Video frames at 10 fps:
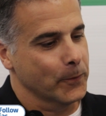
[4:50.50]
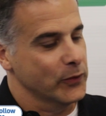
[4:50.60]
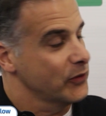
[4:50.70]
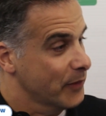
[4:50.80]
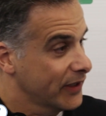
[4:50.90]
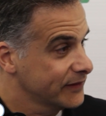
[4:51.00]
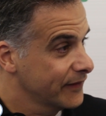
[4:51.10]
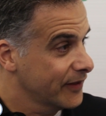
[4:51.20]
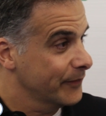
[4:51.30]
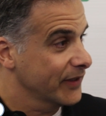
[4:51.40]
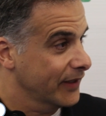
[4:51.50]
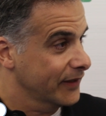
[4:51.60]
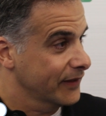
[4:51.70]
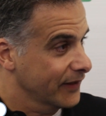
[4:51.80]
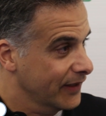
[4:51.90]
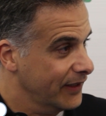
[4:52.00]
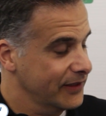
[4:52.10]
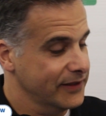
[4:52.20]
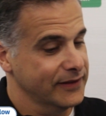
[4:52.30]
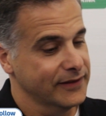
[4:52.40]
We reminded them again and
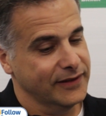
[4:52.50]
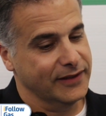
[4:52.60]
again.